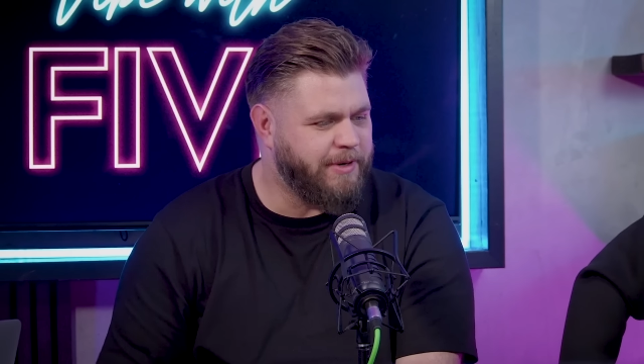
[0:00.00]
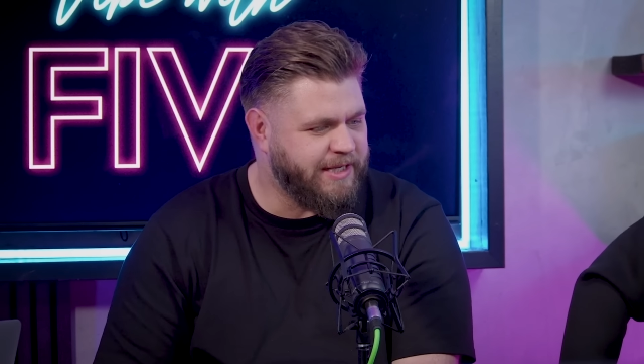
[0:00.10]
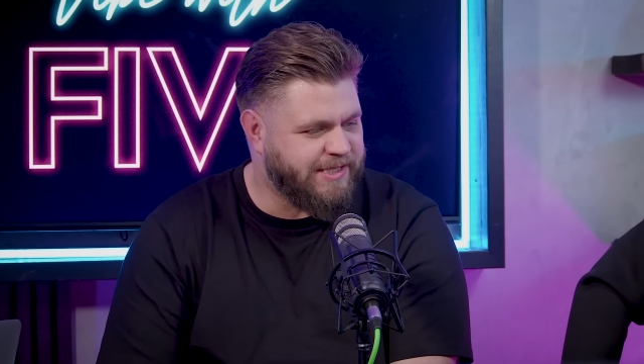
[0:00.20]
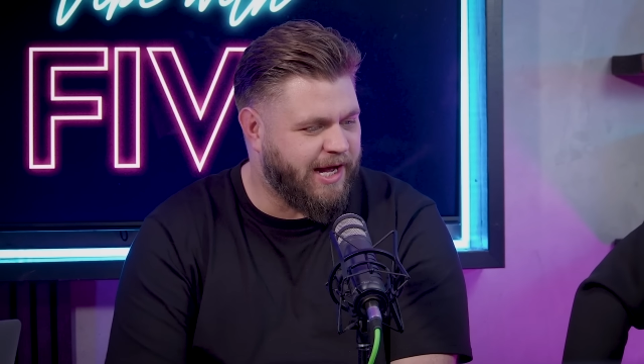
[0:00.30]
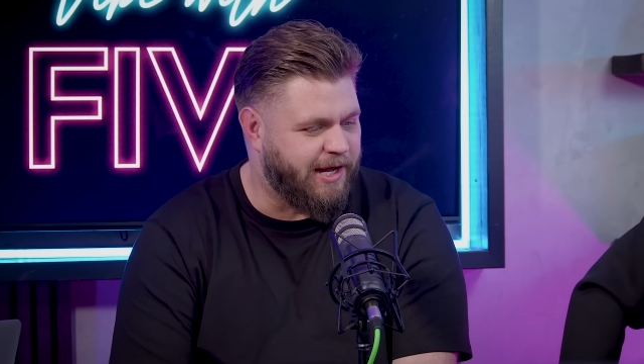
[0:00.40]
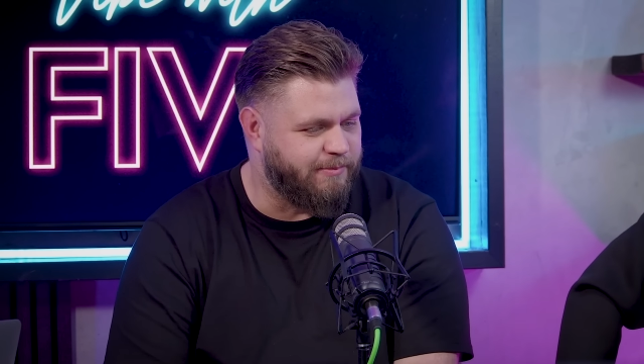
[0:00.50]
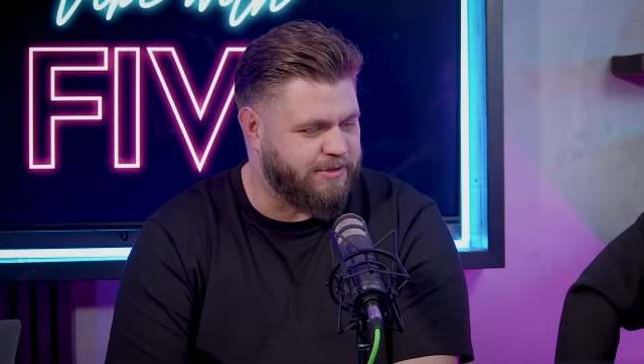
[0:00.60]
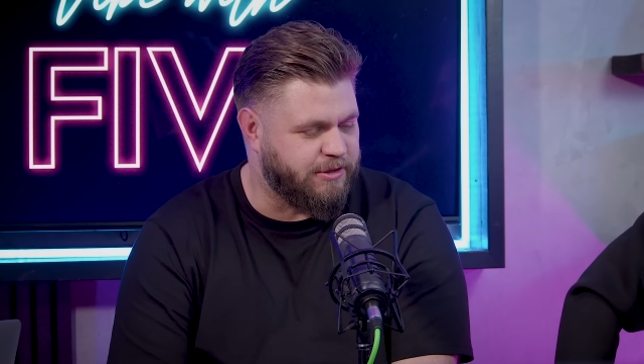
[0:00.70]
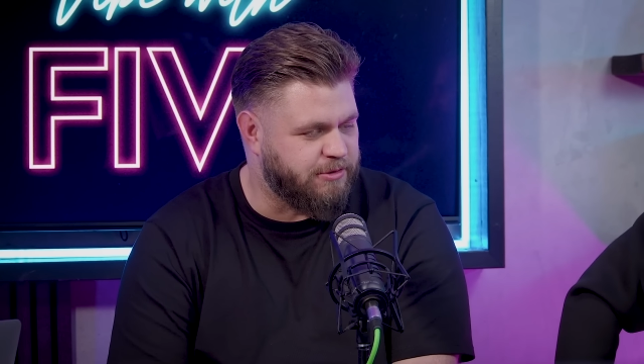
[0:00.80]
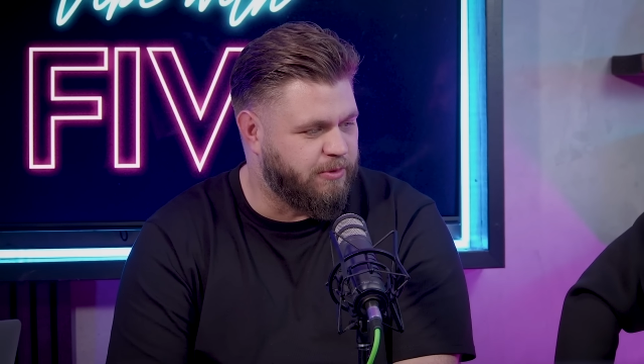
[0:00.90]
many
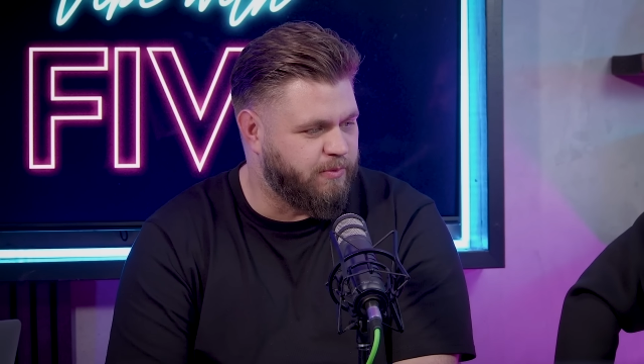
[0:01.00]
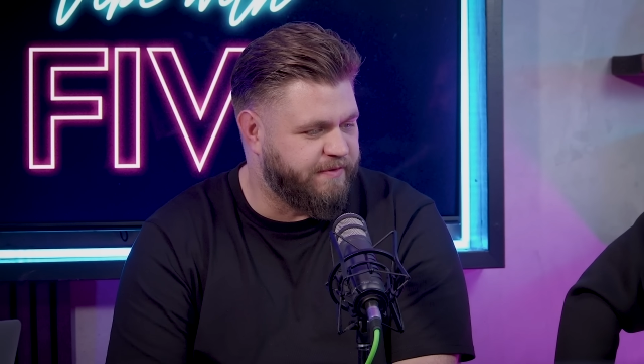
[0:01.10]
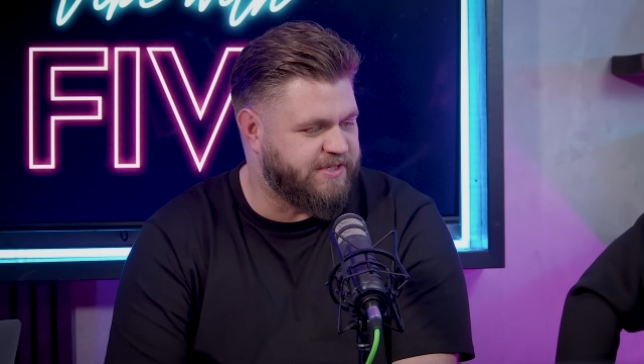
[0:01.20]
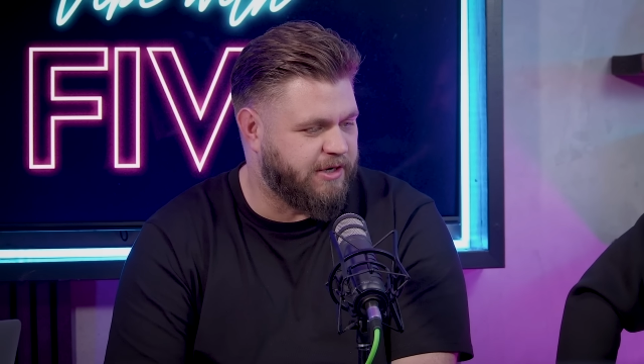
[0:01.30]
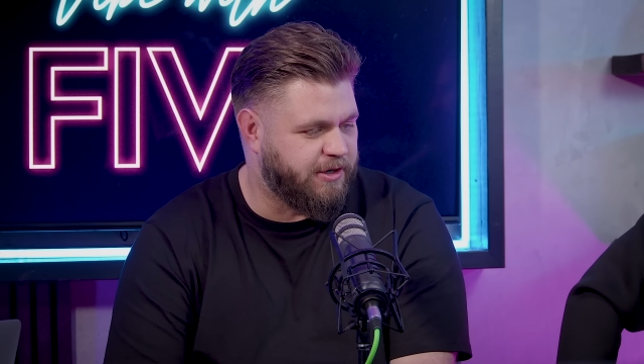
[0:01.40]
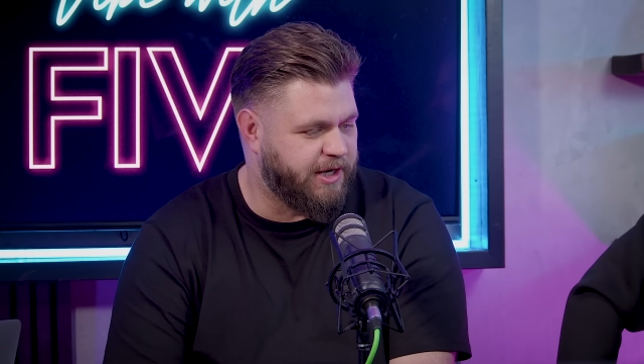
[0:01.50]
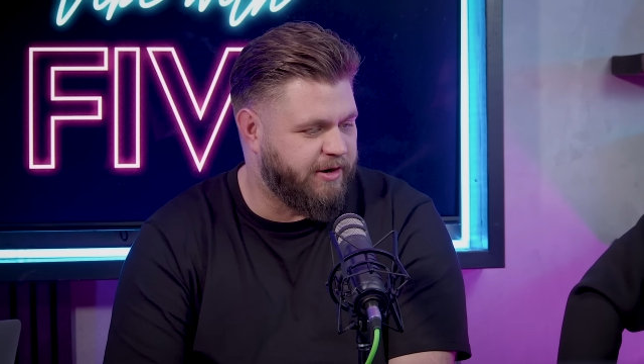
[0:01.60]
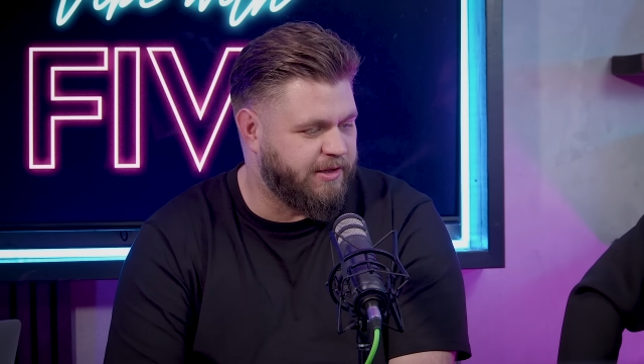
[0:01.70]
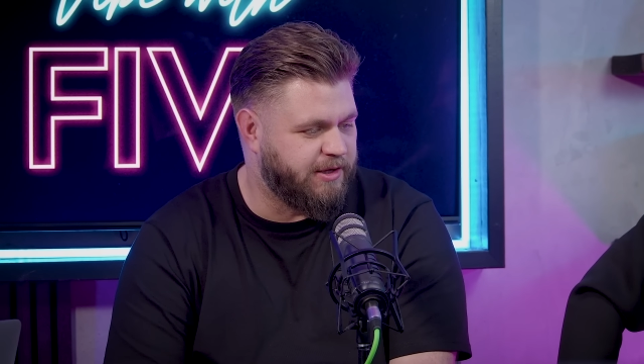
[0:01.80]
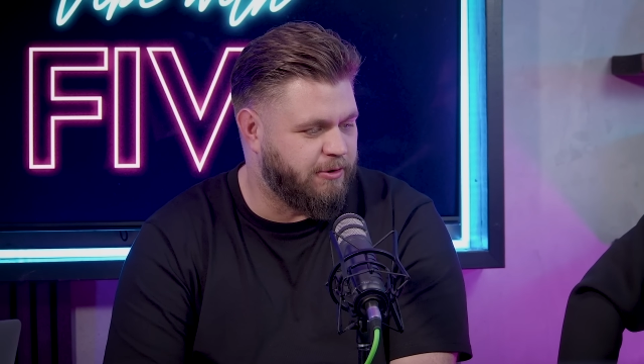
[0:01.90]
times has something we've said on
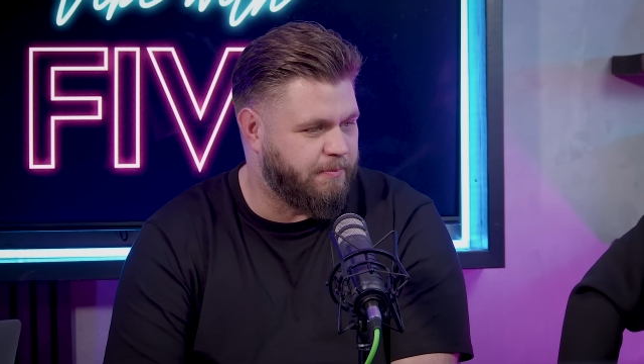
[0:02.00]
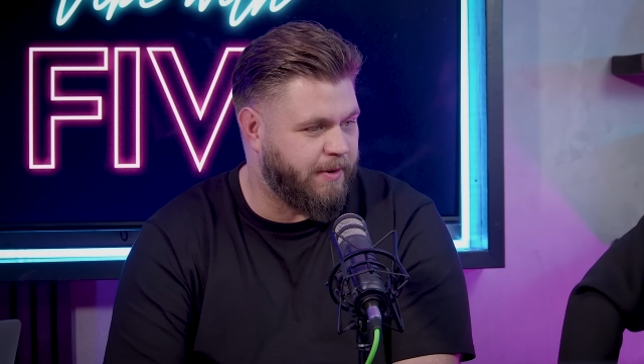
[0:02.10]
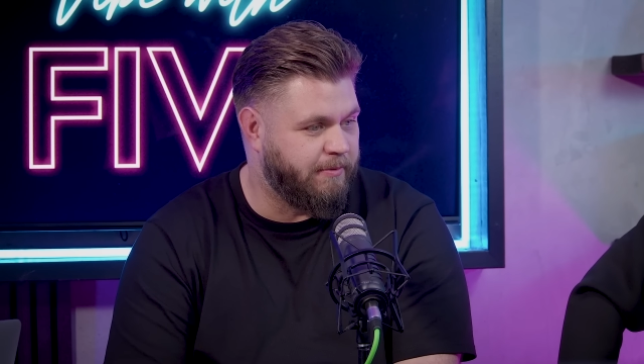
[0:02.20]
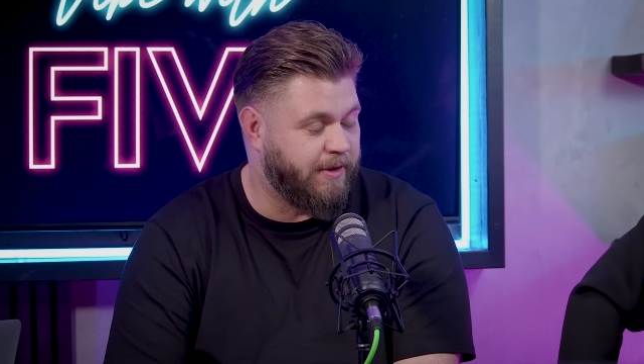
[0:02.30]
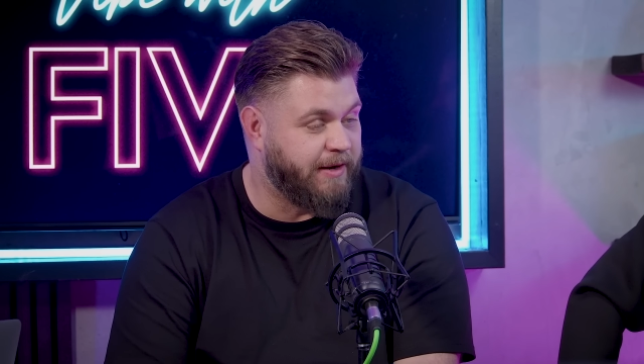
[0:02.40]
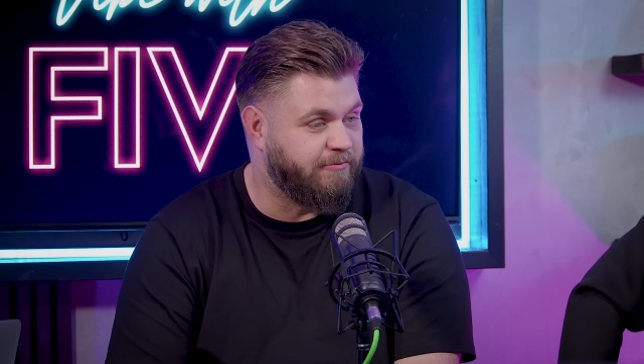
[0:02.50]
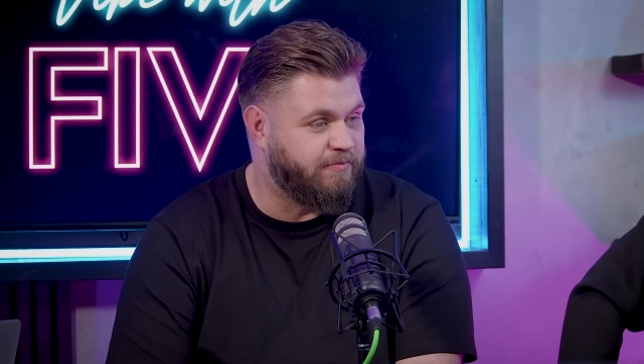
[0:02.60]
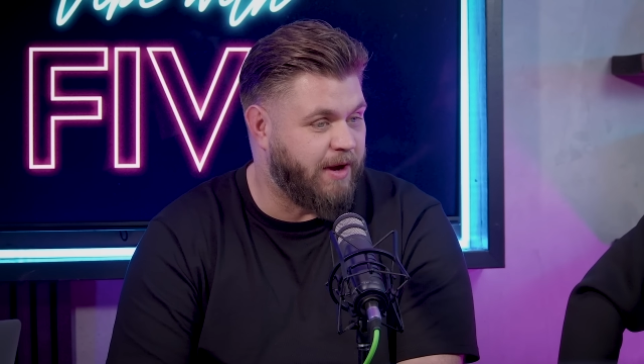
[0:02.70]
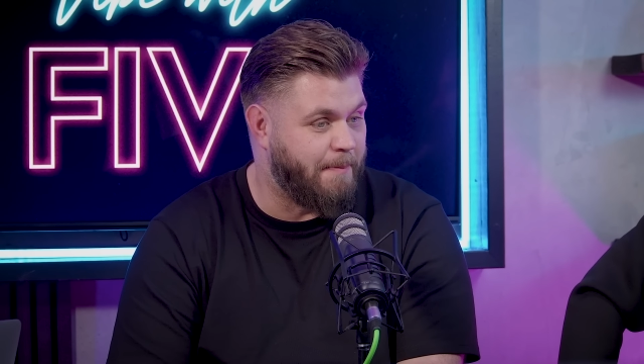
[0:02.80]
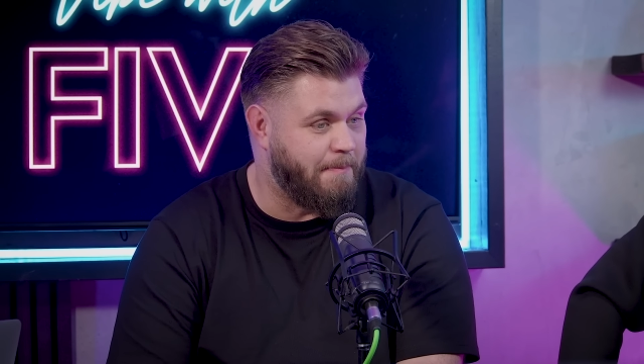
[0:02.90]
here ended up
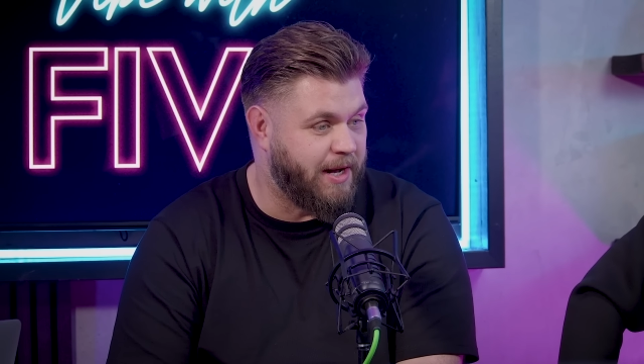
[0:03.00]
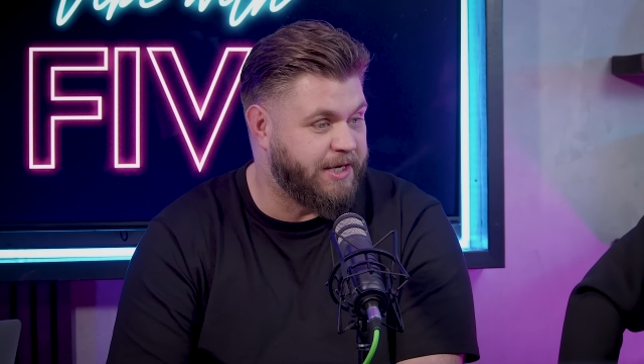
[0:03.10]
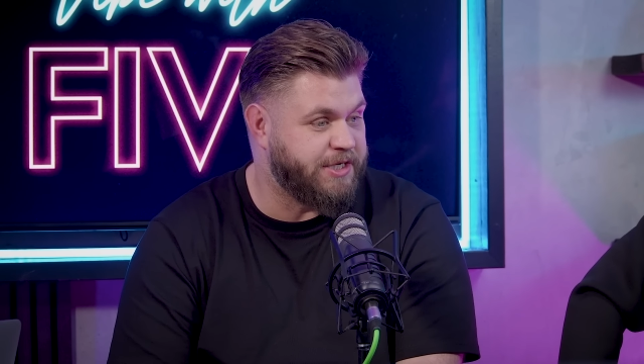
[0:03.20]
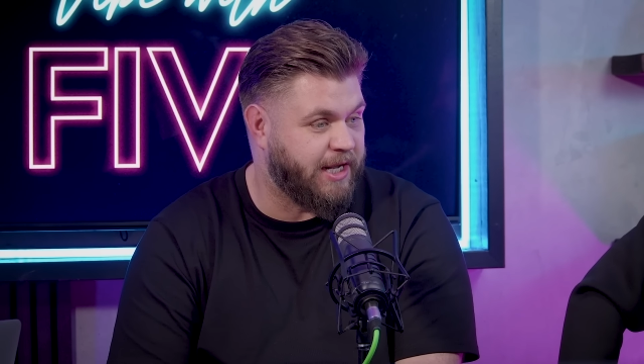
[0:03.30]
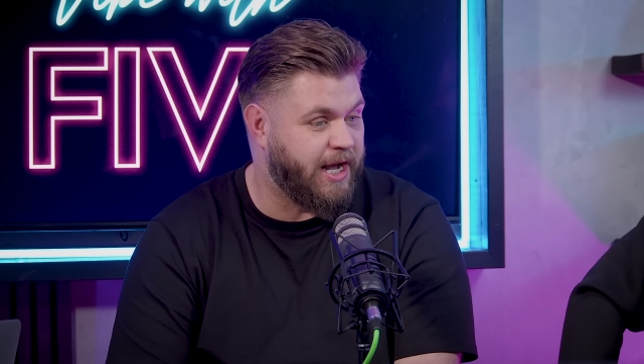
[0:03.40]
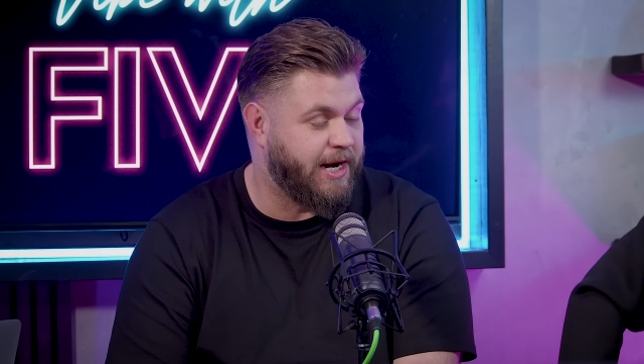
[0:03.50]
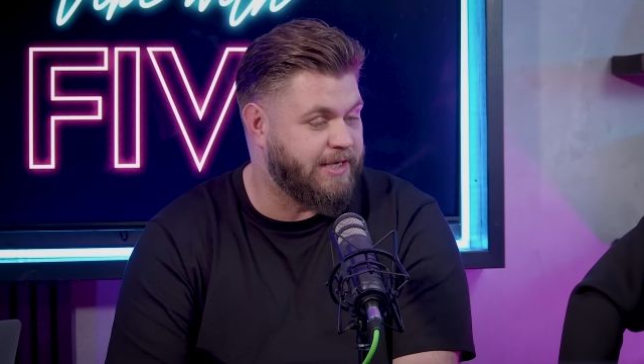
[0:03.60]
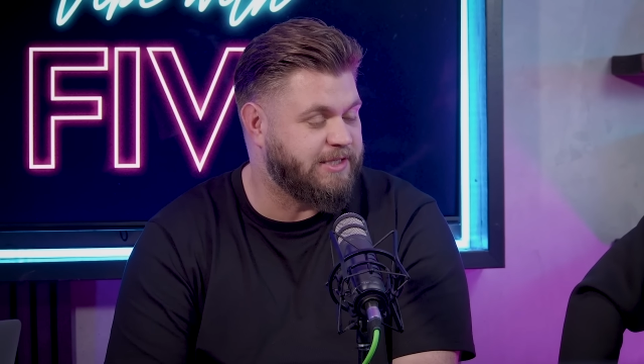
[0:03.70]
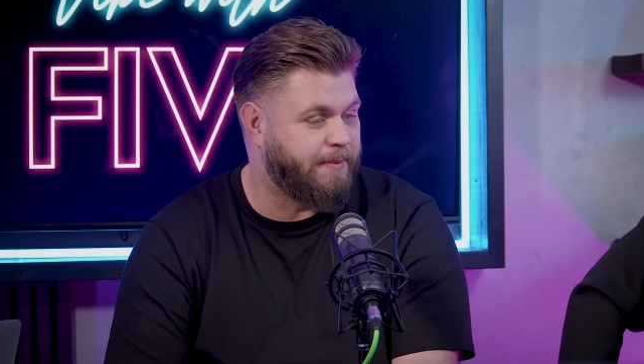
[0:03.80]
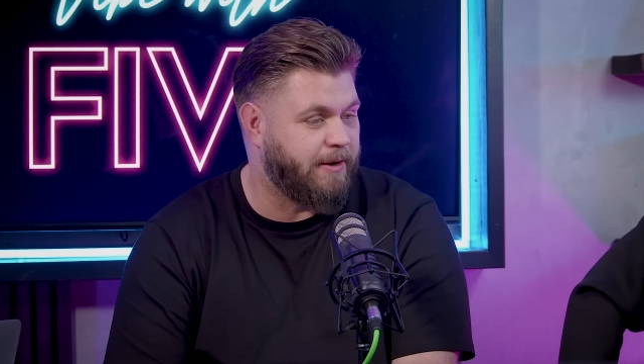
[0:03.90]
in a manager getting
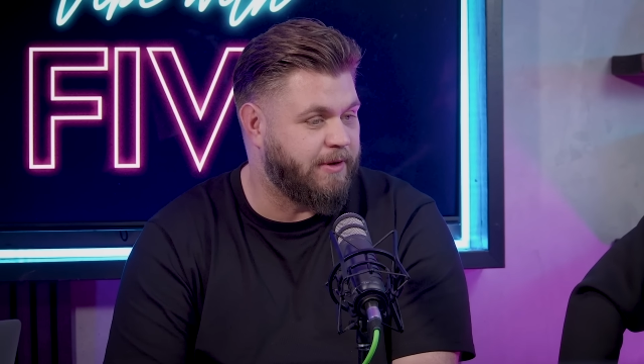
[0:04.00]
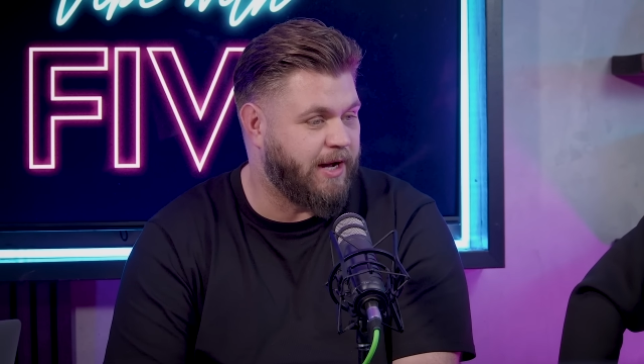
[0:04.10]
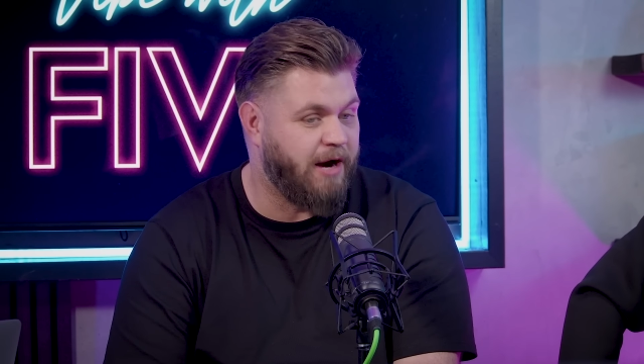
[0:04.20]
asked about it?